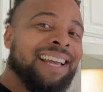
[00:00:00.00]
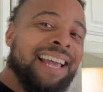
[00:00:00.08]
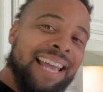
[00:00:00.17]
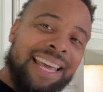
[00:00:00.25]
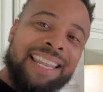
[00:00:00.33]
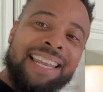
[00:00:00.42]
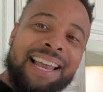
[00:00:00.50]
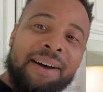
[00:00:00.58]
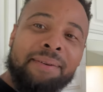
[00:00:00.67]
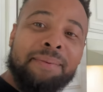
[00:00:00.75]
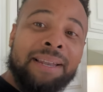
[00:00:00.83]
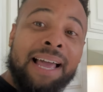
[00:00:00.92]
and then
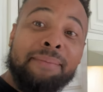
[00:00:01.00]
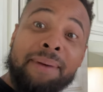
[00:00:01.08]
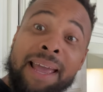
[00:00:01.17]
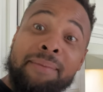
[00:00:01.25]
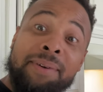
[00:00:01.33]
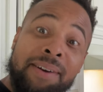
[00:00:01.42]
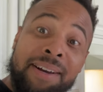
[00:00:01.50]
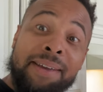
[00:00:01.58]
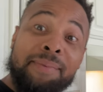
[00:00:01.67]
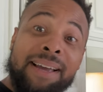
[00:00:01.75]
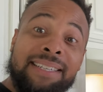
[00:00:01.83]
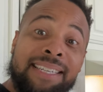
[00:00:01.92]
I would be like, babe, we going to
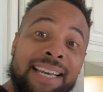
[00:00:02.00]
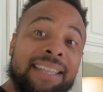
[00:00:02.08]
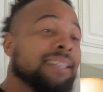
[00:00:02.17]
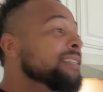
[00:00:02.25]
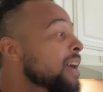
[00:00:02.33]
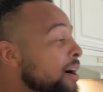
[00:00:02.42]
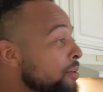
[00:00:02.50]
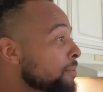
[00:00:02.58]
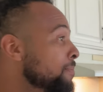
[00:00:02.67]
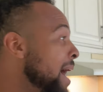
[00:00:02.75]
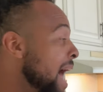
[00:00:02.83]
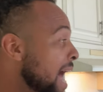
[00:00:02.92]
get back together?
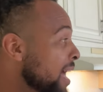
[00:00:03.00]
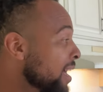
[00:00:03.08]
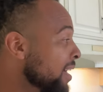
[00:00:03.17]
No, bye.